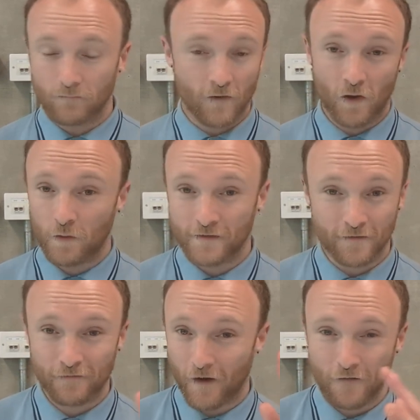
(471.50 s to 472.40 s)
use
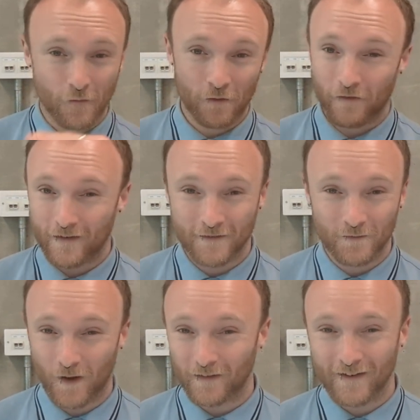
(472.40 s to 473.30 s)
the 5, 4, 3, 2,
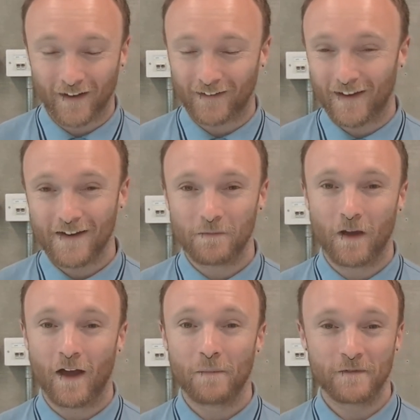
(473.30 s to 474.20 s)
1 technique
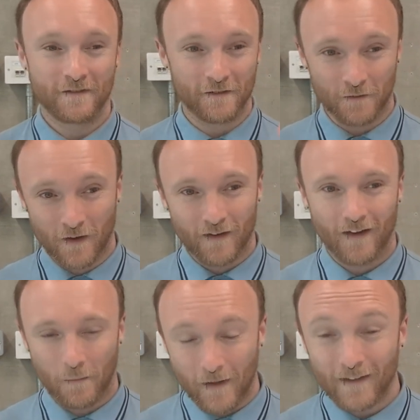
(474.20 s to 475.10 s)
perhaps to
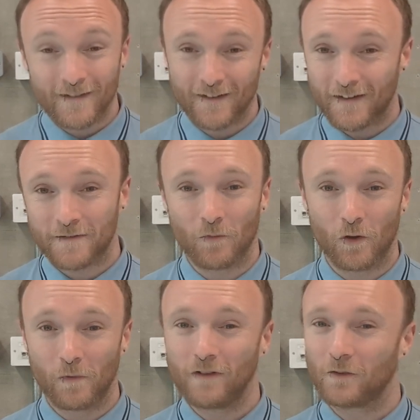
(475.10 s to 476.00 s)
come into this
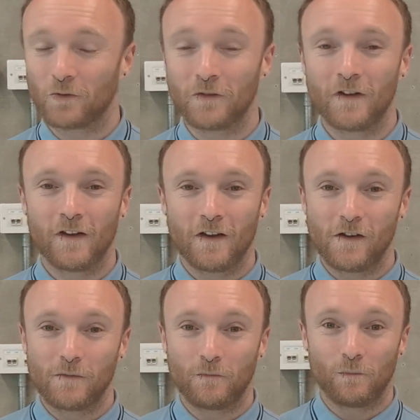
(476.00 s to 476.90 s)
moment, or
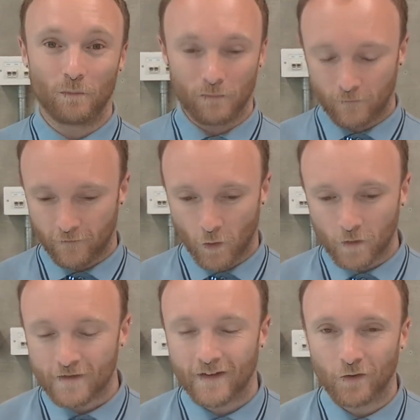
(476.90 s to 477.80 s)

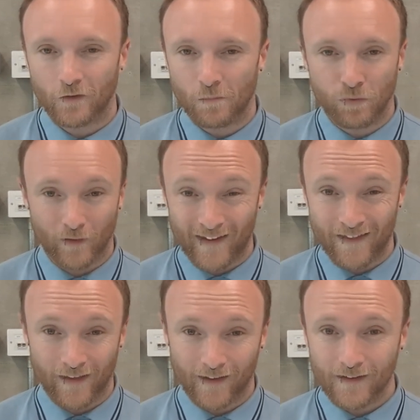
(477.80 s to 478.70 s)
focusing on the
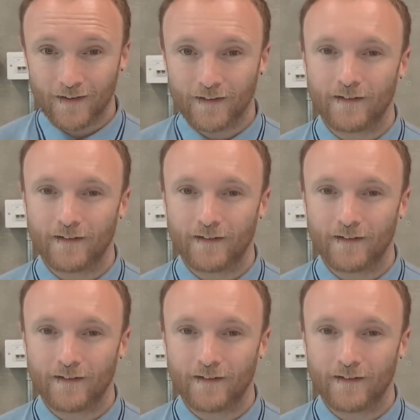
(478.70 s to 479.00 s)
breathing,